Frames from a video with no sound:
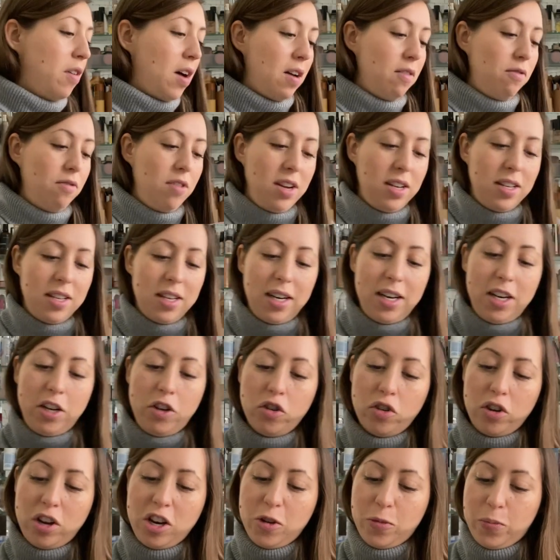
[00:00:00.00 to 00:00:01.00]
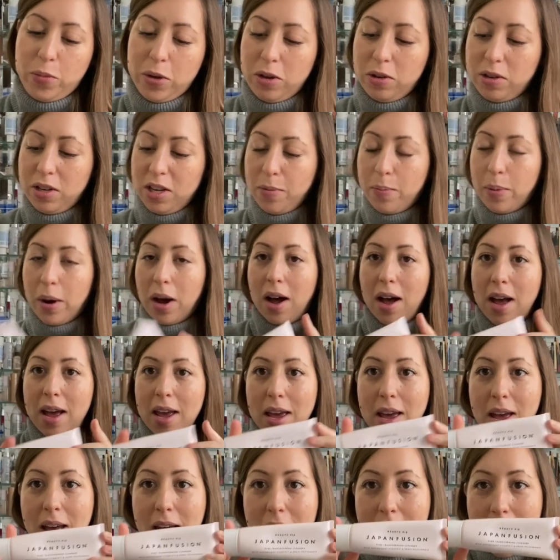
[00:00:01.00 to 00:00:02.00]
I recently joined Beauty
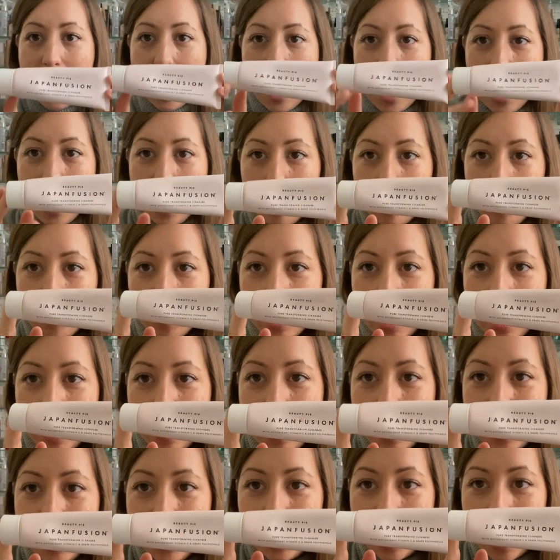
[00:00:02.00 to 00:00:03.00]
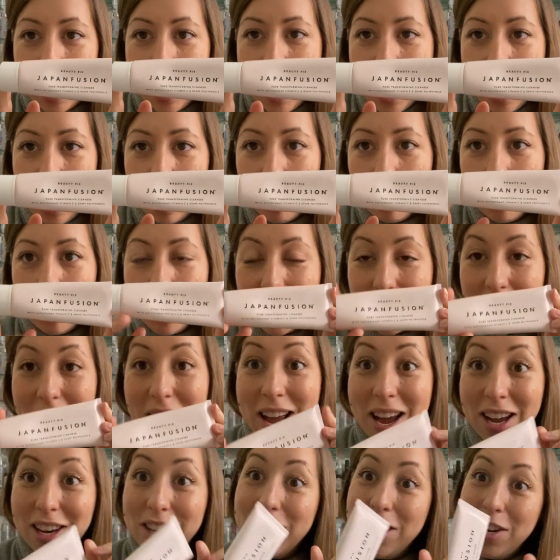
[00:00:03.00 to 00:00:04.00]
Pie and I'm trying this guy out, which I
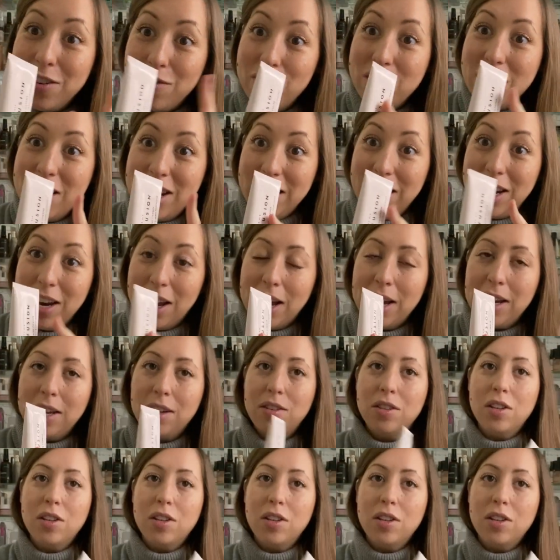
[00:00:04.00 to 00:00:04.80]
actually really like.